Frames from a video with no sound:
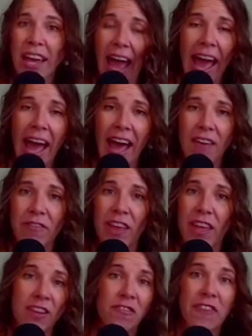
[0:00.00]
have
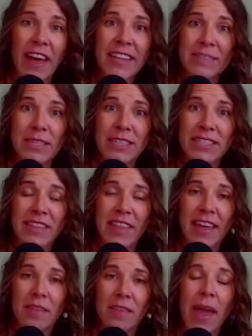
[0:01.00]
investments that
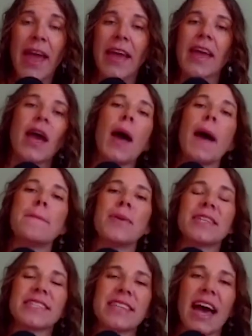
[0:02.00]
they can make
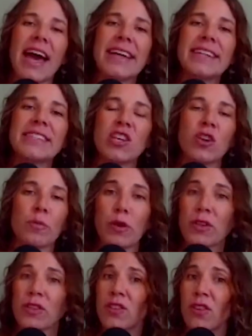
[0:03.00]
besides your
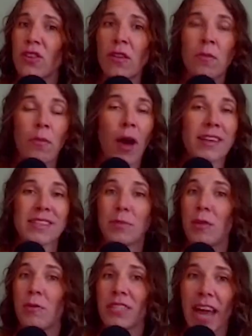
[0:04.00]
personal,
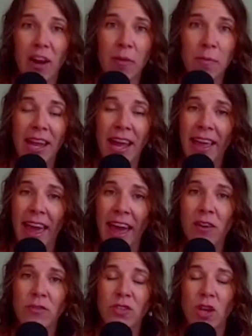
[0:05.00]
possibly retirement
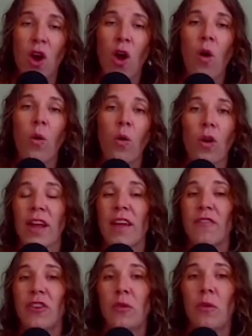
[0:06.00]
account, or
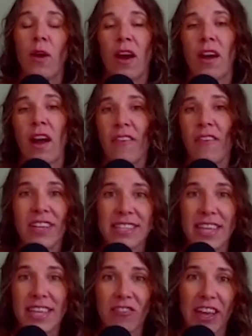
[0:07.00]
if you are
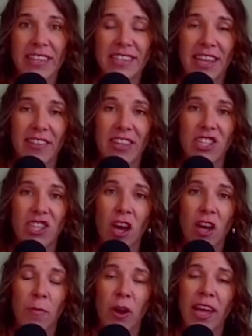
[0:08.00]
obviously investing in the
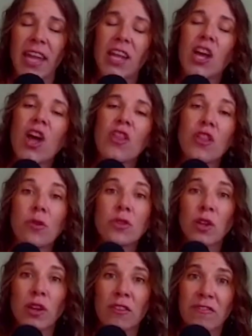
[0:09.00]
stock market,
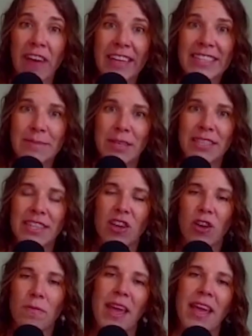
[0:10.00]
those are investments that
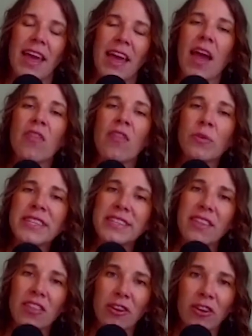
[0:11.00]
you're making. And the
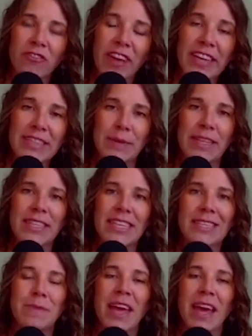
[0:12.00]
reason that they're investments
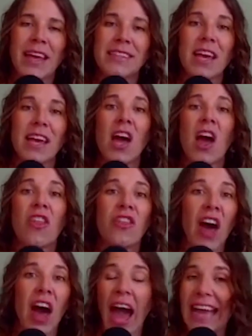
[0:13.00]
is because
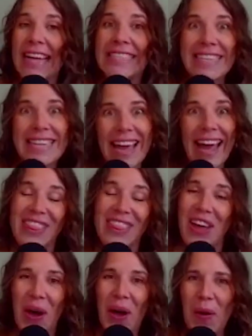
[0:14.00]
the idea,
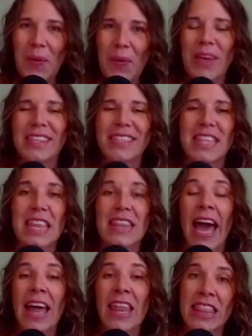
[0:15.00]
the hope is that
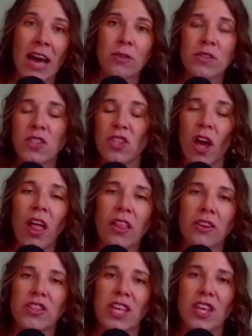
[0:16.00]
that
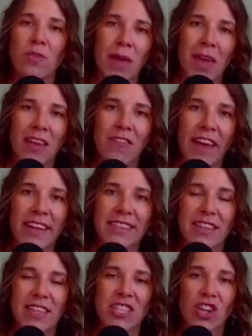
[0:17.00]
$1,000 that you may
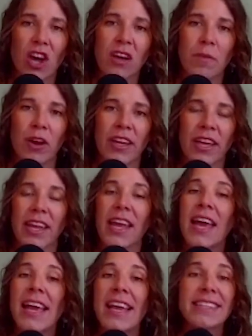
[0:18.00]
invest in the stock market
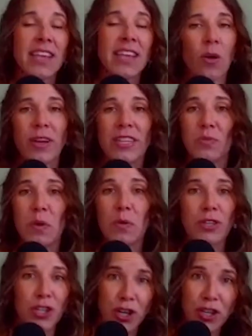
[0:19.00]
isn't going to be
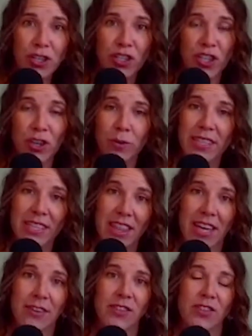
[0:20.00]
returned to you as
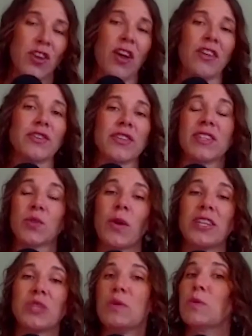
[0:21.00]
$1,000. It's
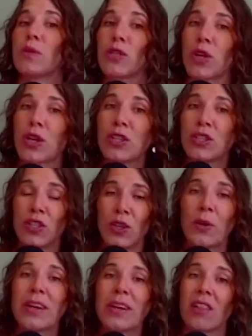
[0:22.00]
going to be returned to
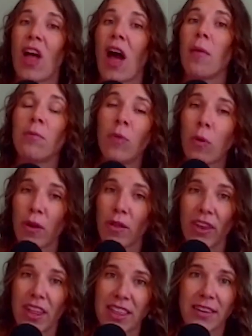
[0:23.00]
you as a lot more
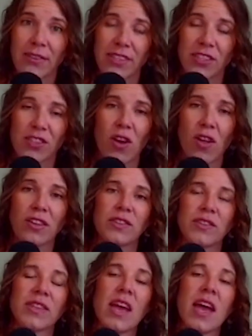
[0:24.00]
than
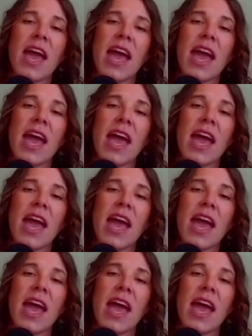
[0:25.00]
$1,000.